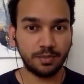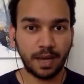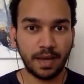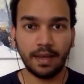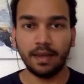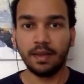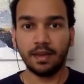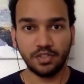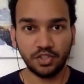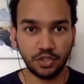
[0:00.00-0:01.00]
by
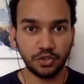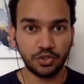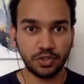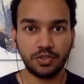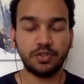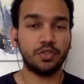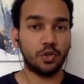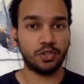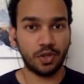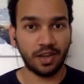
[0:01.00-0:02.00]
institutions, you
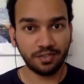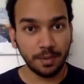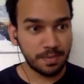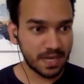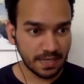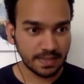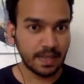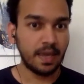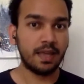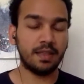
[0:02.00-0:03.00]
also have companies
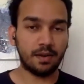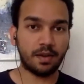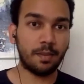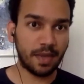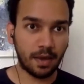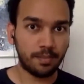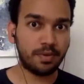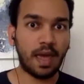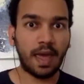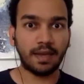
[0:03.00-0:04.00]
that are coming up
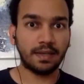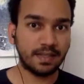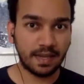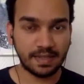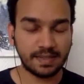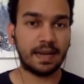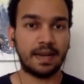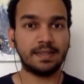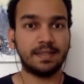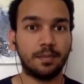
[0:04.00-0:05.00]
and sending
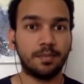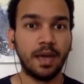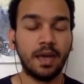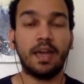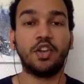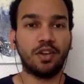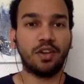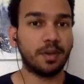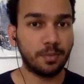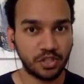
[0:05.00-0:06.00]
satellites up. And you have
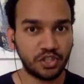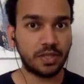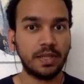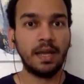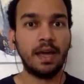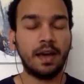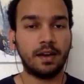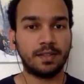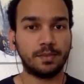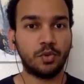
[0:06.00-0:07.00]
commercial
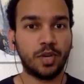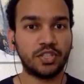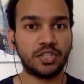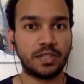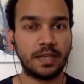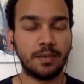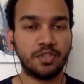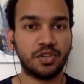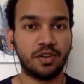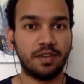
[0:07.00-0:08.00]
Earth observation
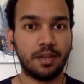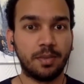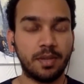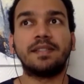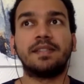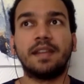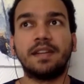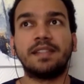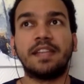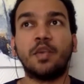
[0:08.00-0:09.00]
imagery available. There
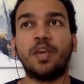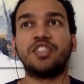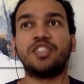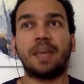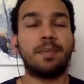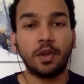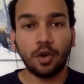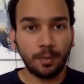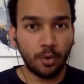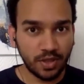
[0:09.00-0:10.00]
is innovations happening
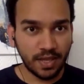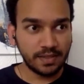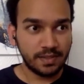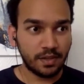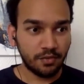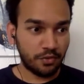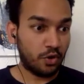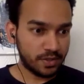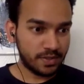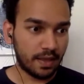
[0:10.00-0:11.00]
on both ends, of
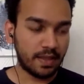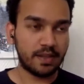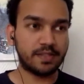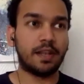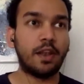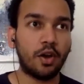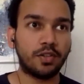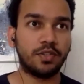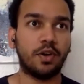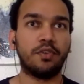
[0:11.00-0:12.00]
course. There's a
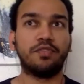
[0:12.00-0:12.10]
lot of